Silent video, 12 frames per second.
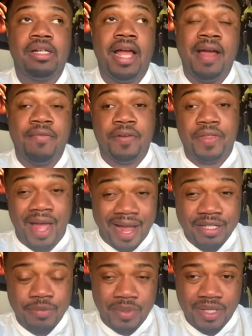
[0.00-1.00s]
And for that
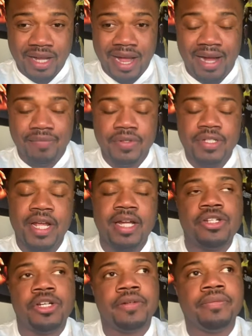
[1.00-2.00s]
to be the
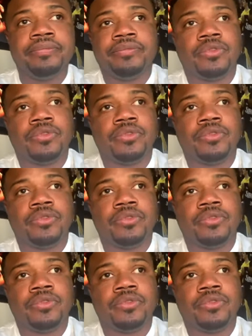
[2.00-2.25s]
conversation